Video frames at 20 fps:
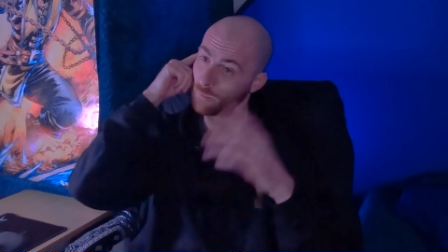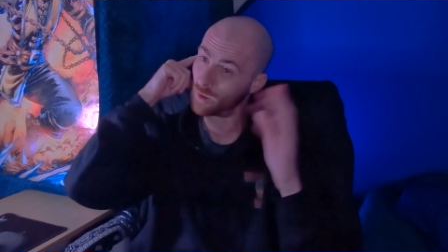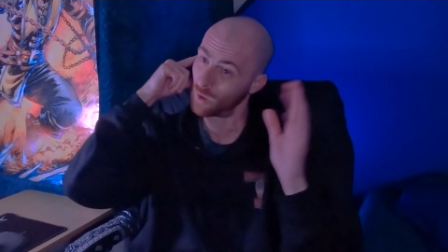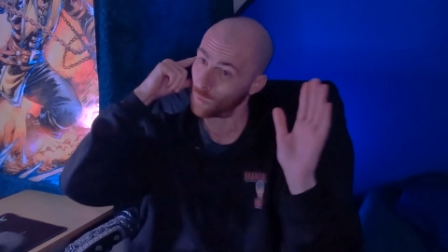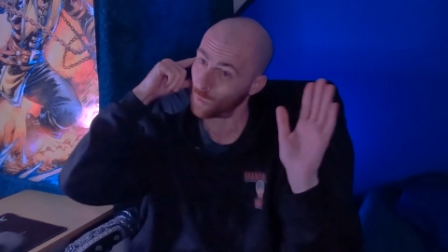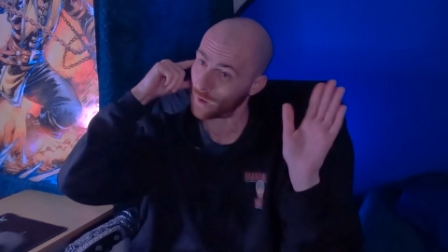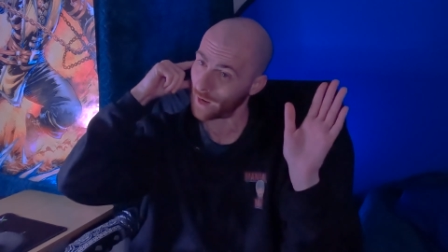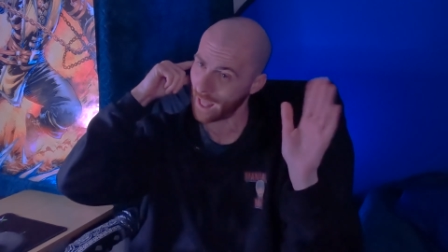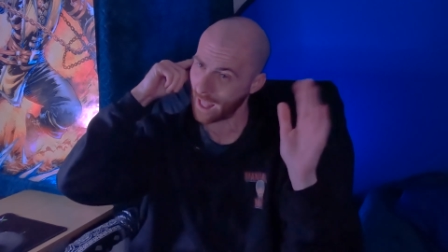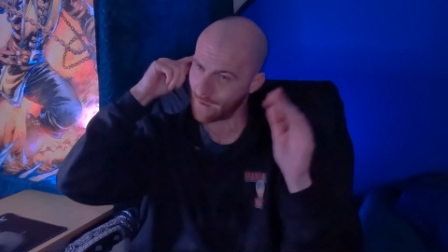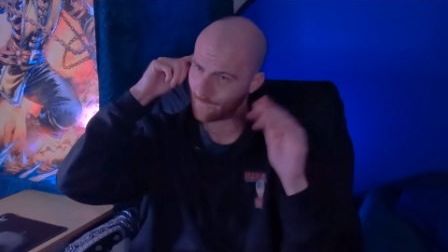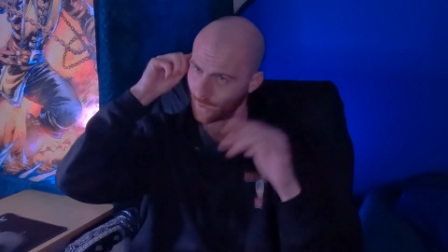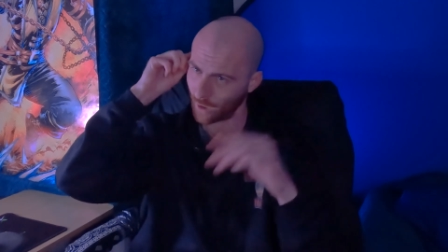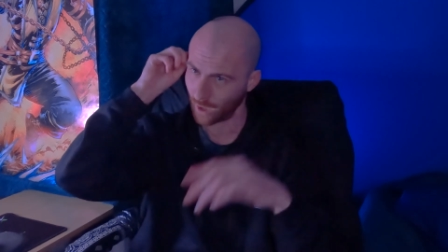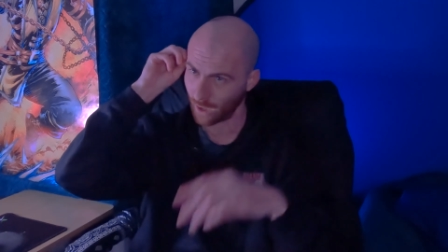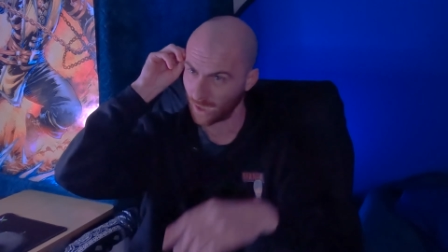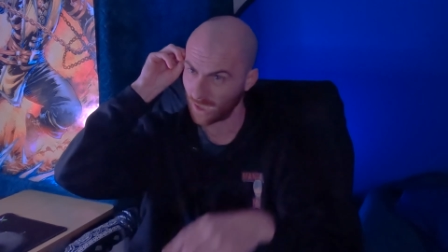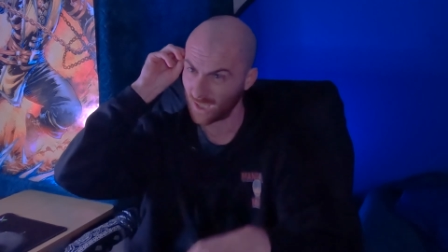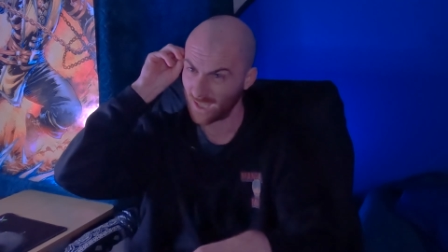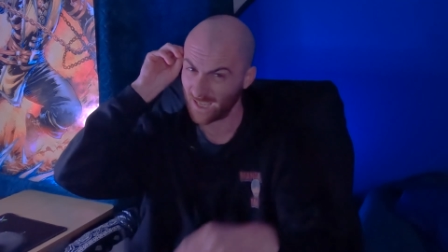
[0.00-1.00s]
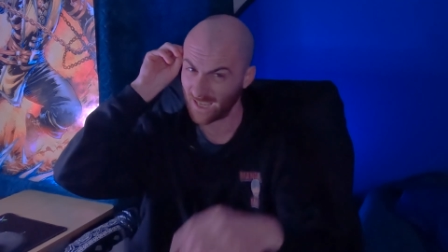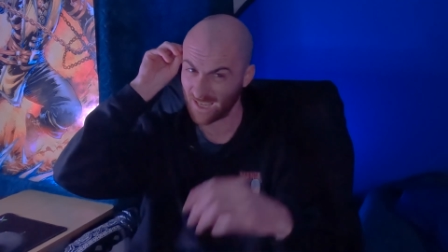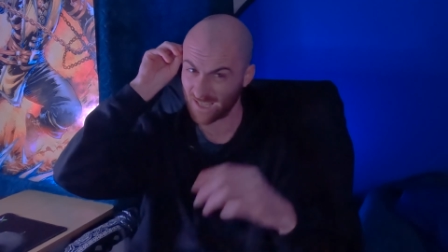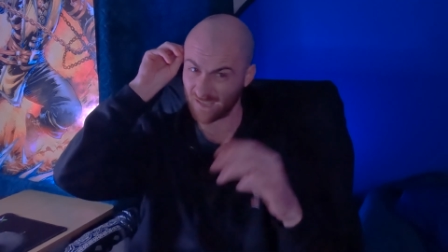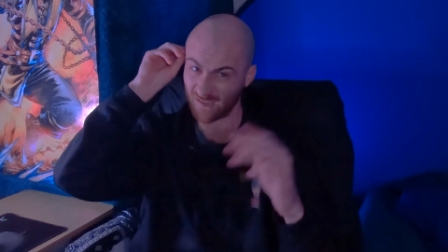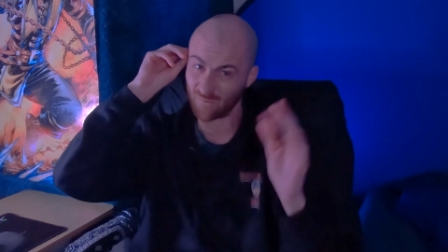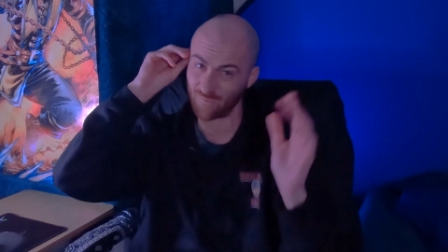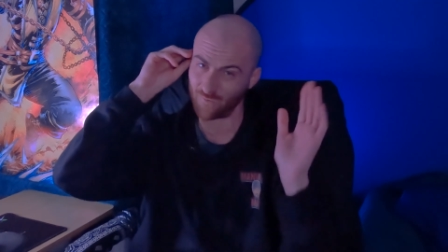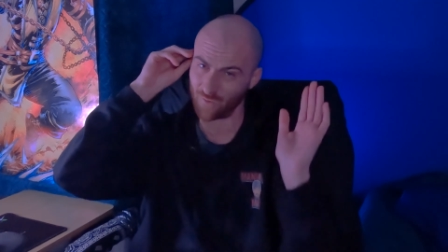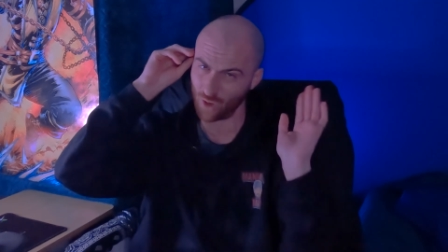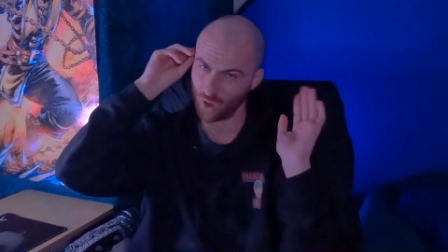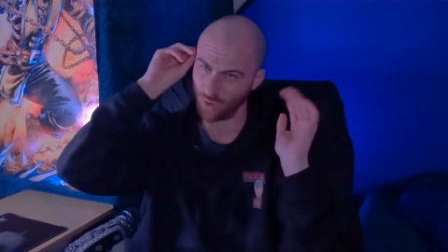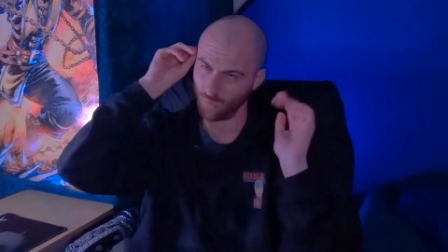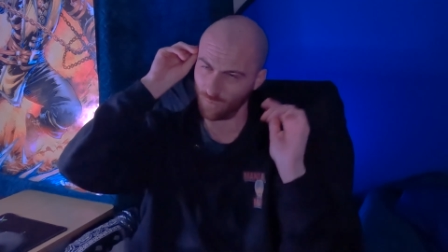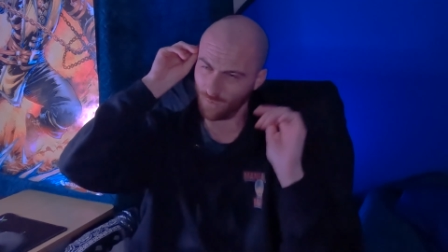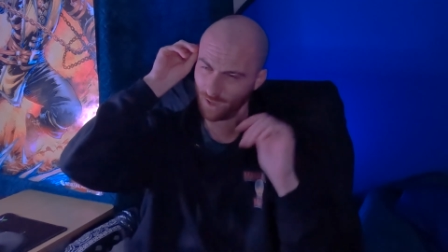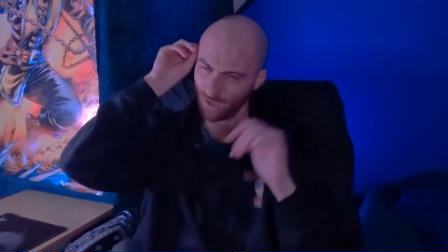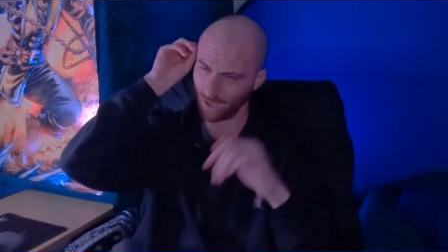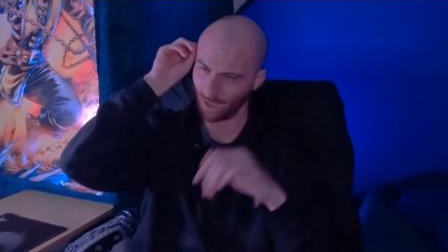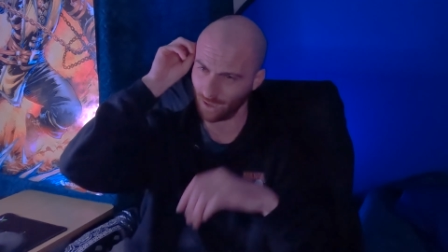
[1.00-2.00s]
but whatever. It's a film,
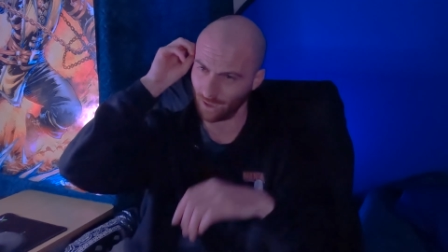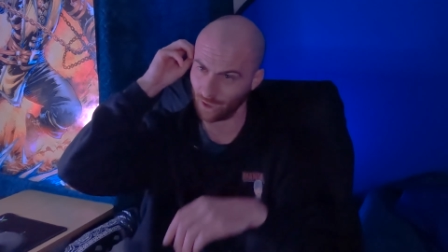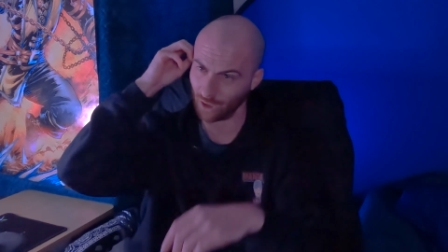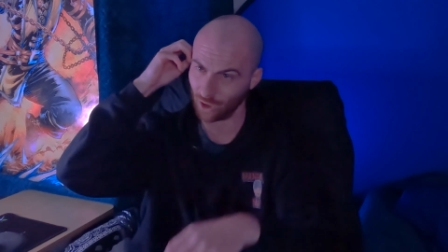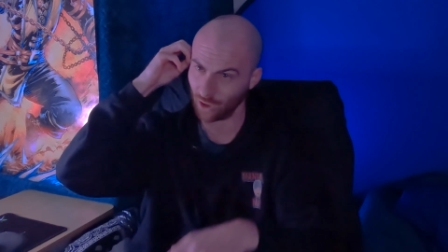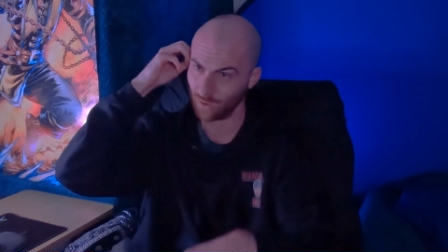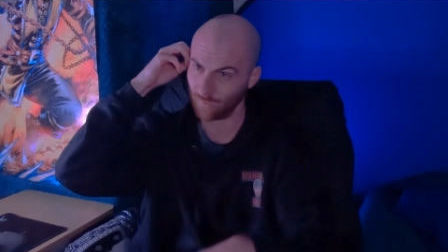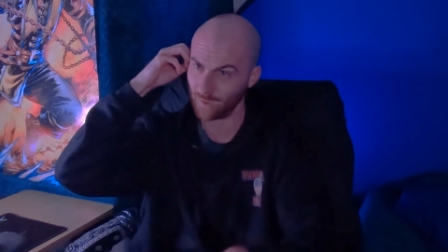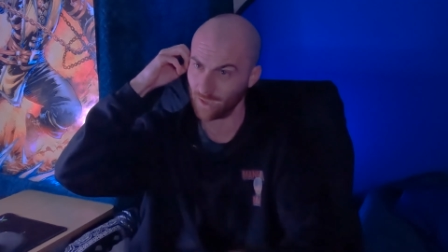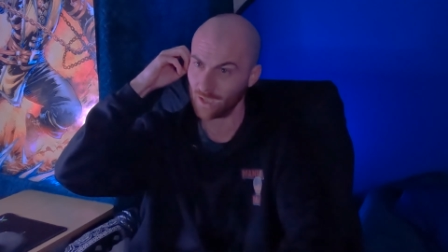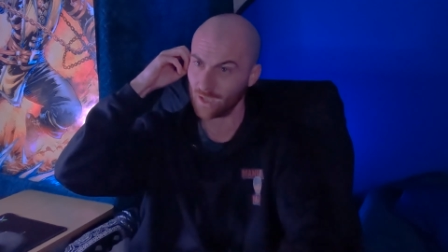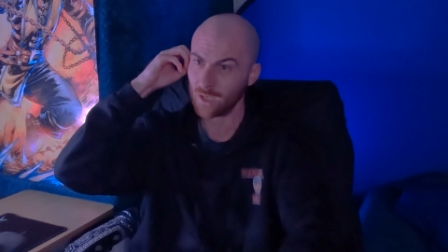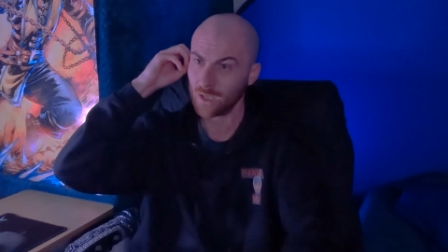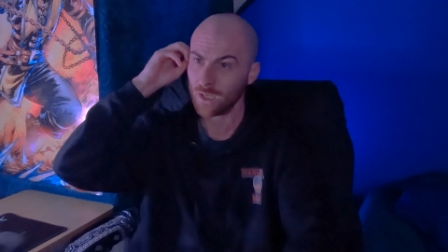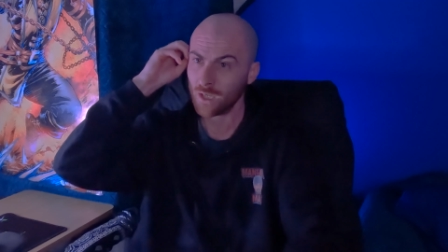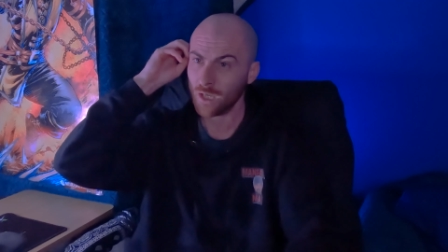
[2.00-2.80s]
innit? You know what I mean?